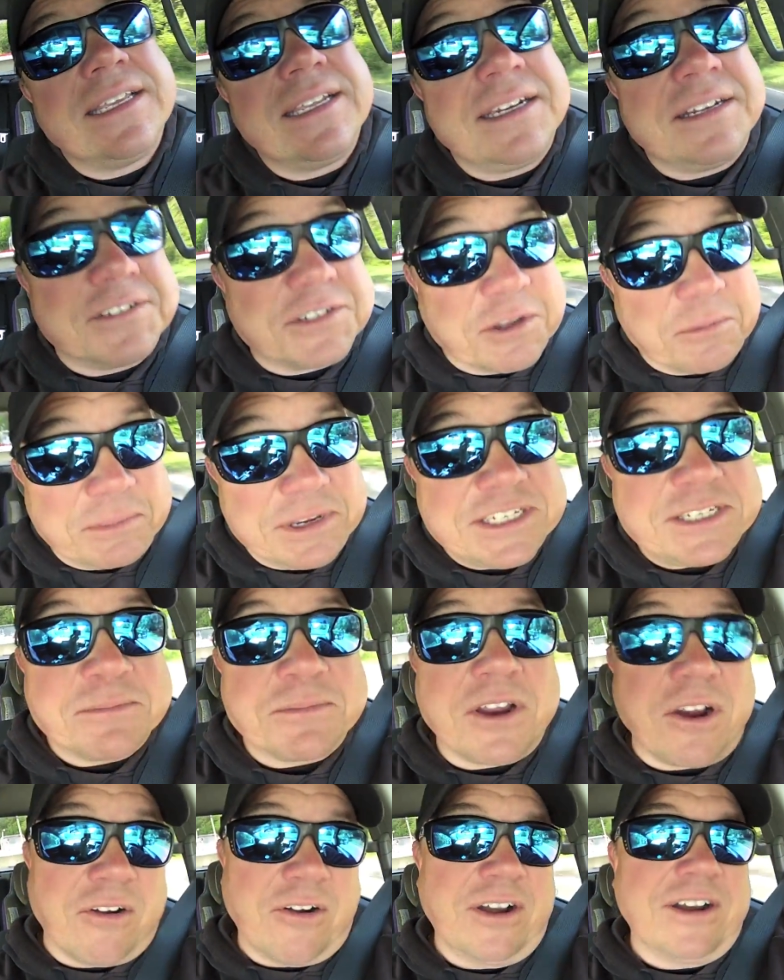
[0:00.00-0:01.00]
There's gonna be some
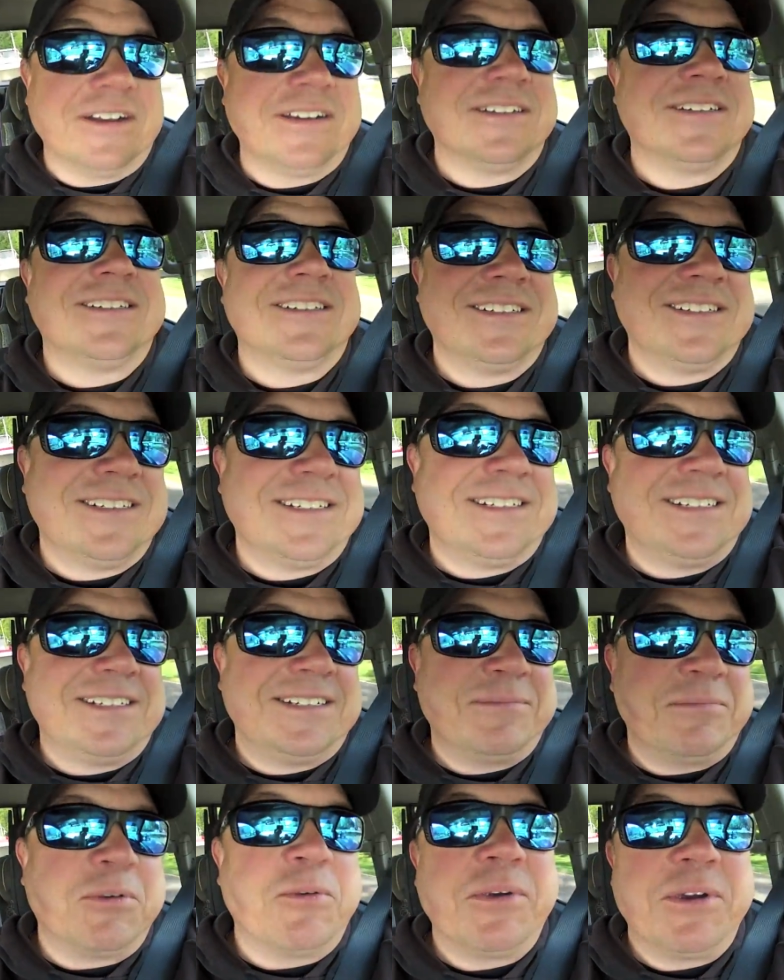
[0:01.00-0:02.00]
current,
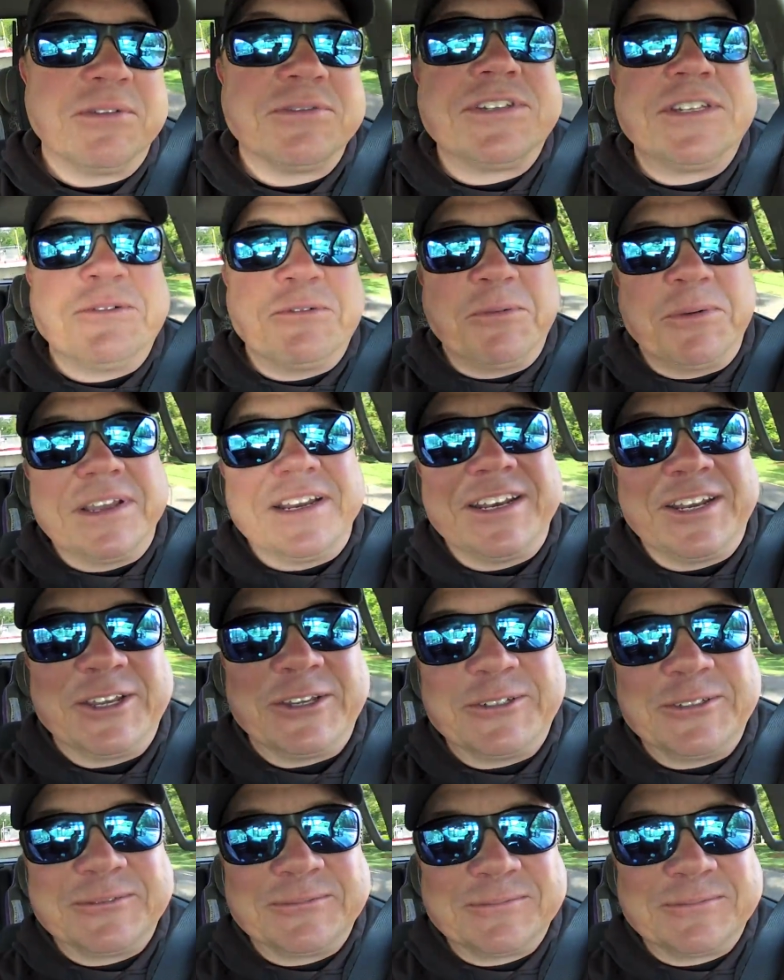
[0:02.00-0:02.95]
but we're gonna see what we can do.